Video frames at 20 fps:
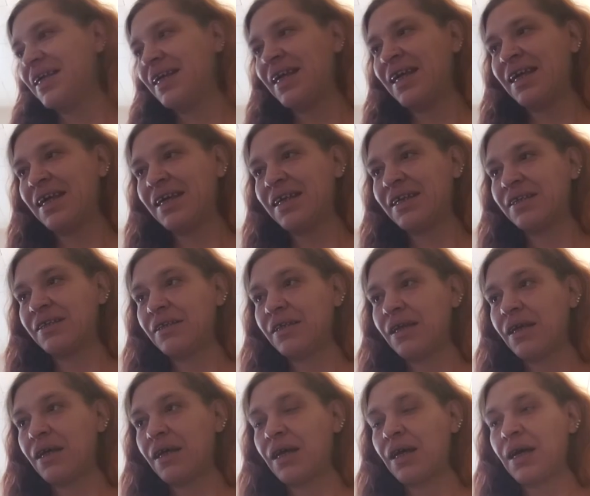And
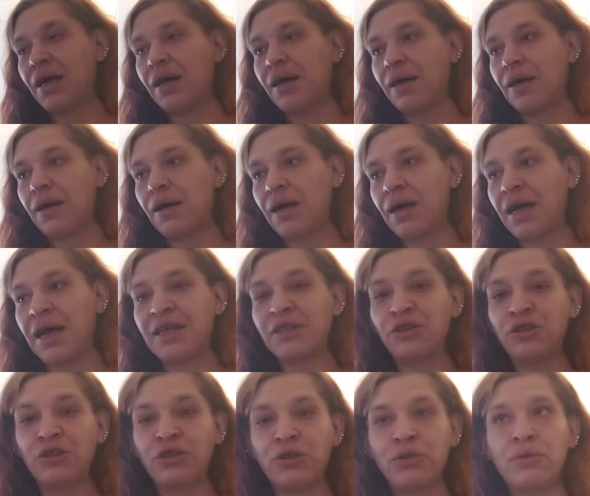I
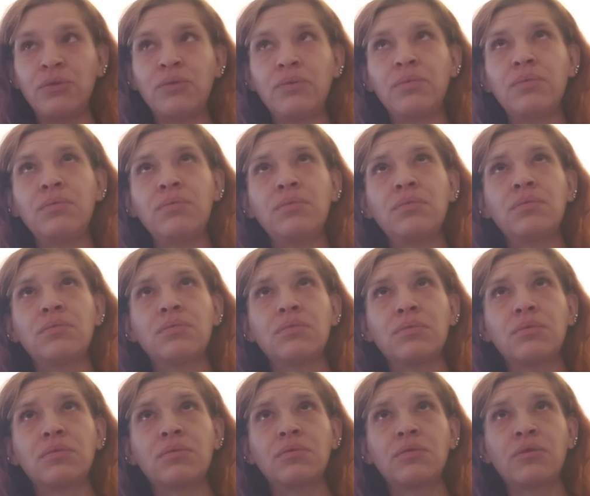do
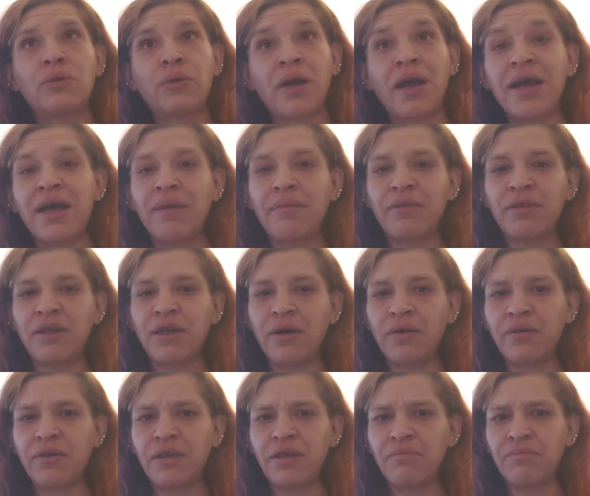cry every now
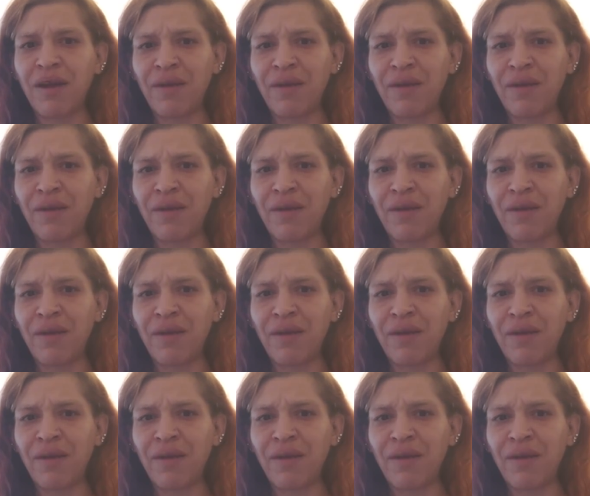and then.